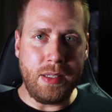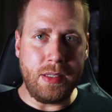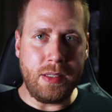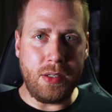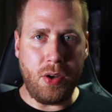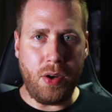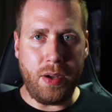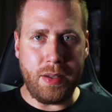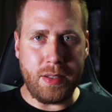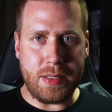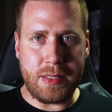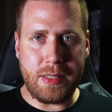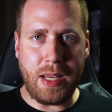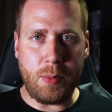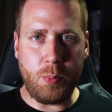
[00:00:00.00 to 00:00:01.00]
your
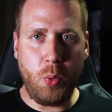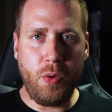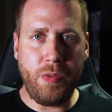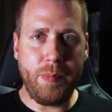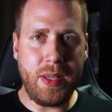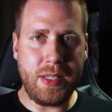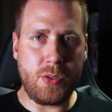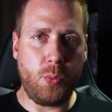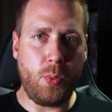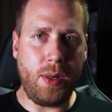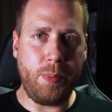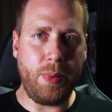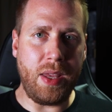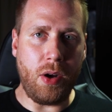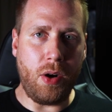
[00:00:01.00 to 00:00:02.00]
stick movements will
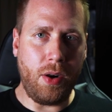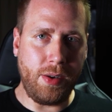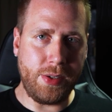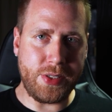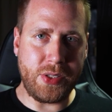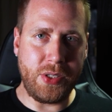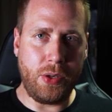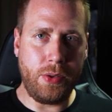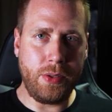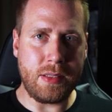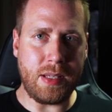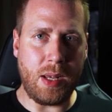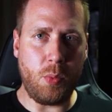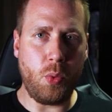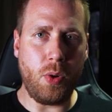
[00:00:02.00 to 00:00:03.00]
be also
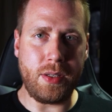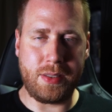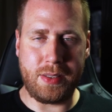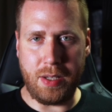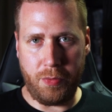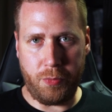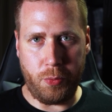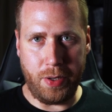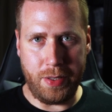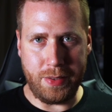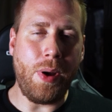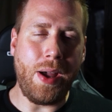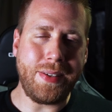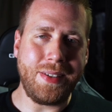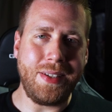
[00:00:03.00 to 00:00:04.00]
somewhat different.
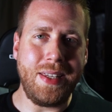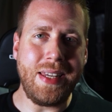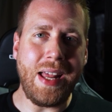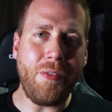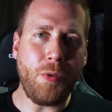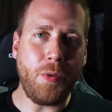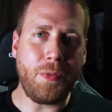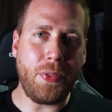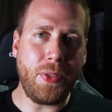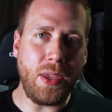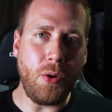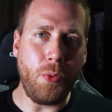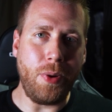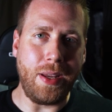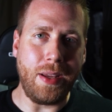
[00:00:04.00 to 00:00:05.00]
But enough of
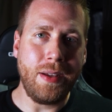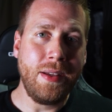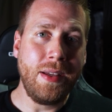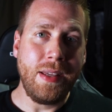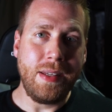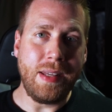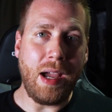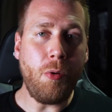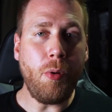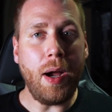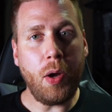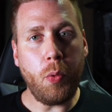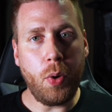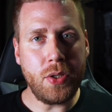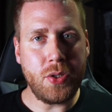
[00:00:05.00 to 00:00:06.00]
theory. Now
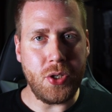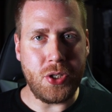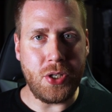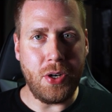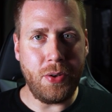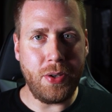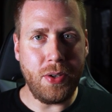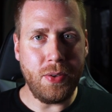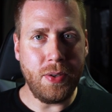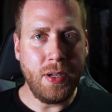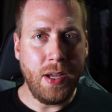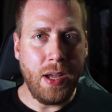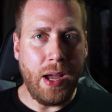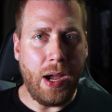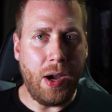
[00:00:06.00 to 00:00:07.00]
I want to show you
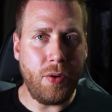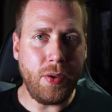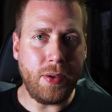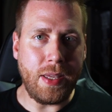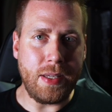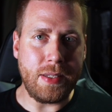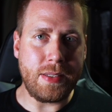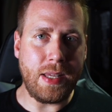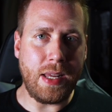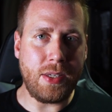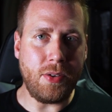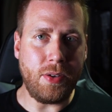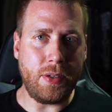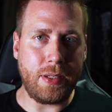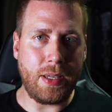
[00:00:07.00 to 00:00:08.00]
how you can set
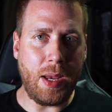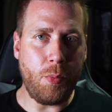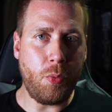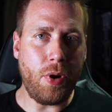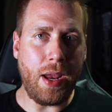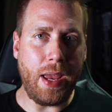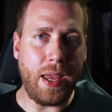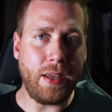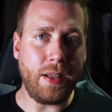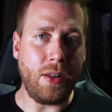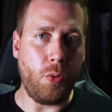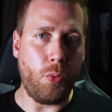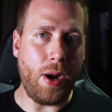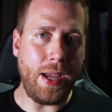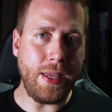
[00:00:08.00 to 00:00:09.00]
your camera angle
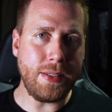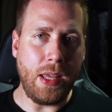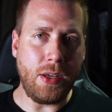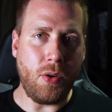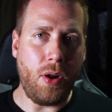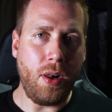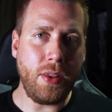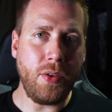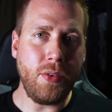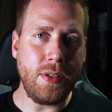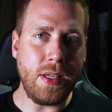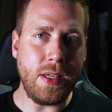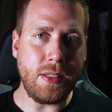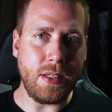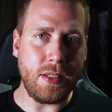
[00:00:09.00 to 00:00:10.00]
right, and all you
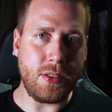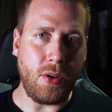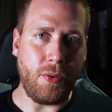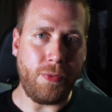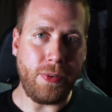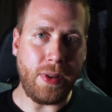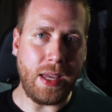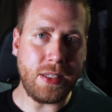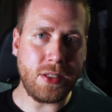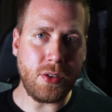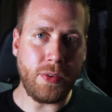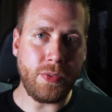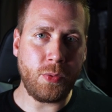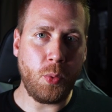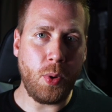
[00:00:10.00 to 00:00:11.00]
need is your flight
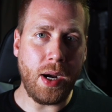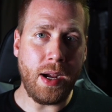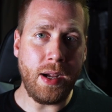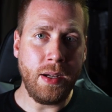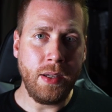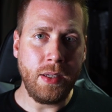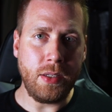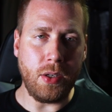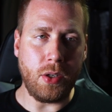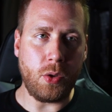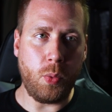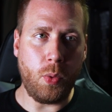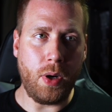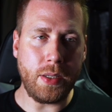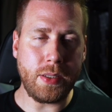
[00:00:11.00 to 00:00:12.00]
software, your
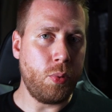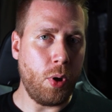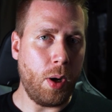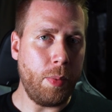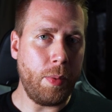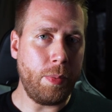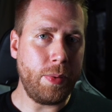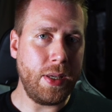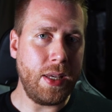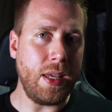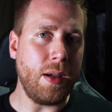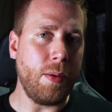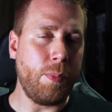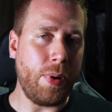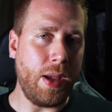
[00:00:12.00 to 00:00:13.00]
quad, probably
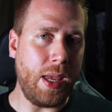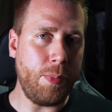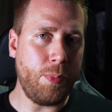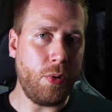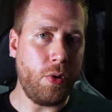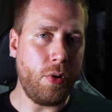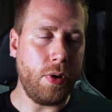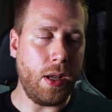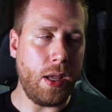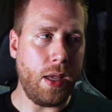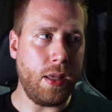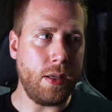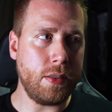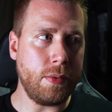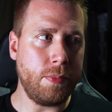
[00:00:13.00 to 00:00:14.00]
a paper,
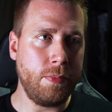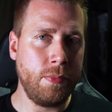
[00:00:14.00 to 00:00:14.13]
and